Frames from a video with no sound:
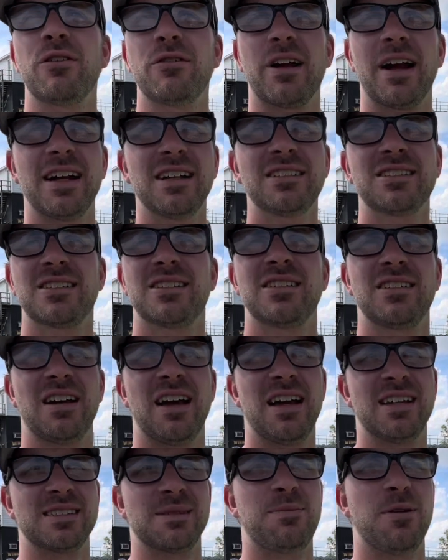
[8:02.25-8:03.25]
race
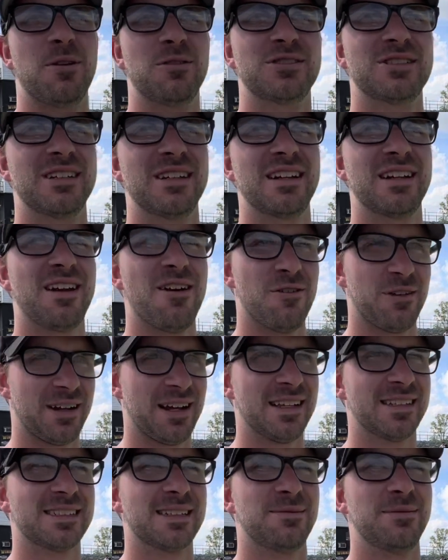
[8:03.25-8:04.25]
as opposed to going
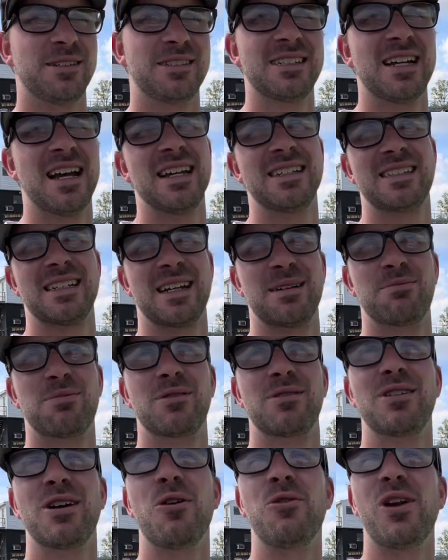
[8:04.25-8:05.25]
against some of these guys that
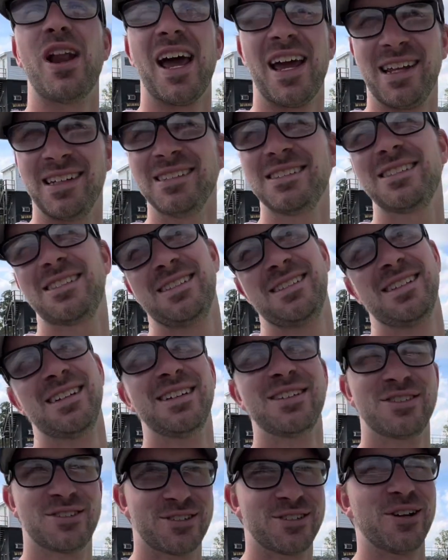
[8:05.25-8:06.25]
can go nines.
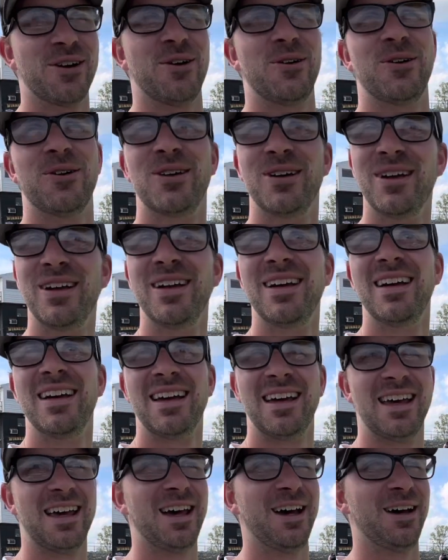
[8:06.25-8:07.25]
So
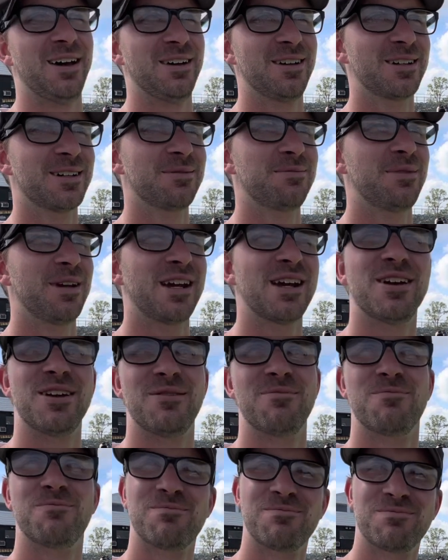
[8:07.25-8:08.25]
be a good
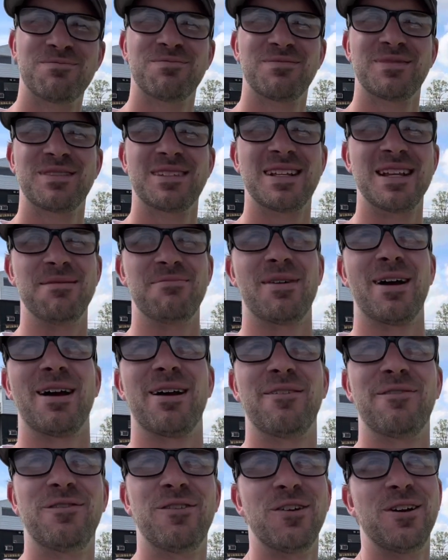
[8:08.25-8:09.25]
dip my
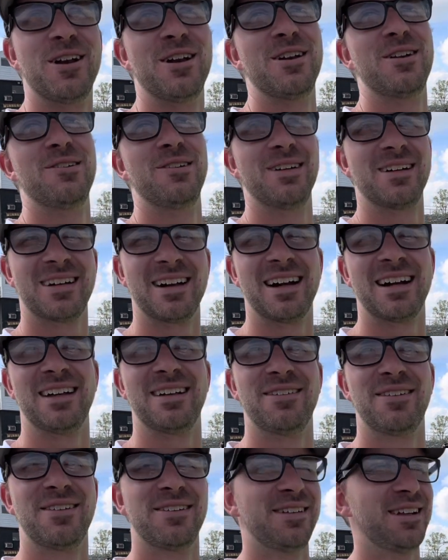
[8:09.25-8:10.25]
foot into it kind
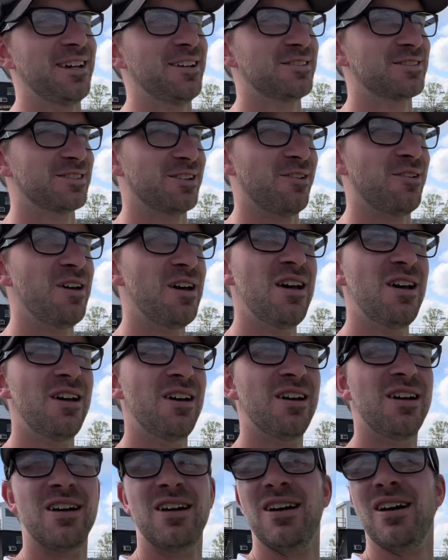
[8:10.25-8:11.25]
of deal. So
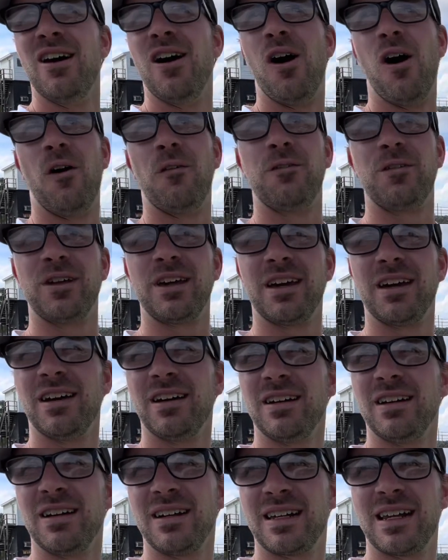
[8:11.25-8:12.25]
hopefully
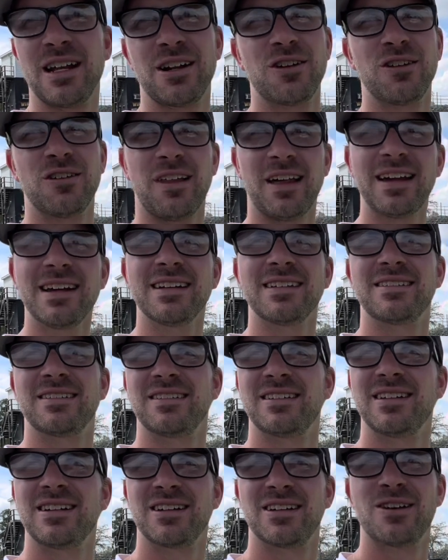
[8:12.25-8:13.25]
get a good light and
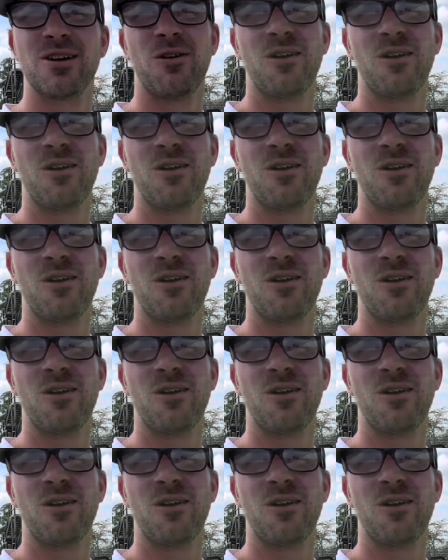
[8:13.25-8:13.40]
go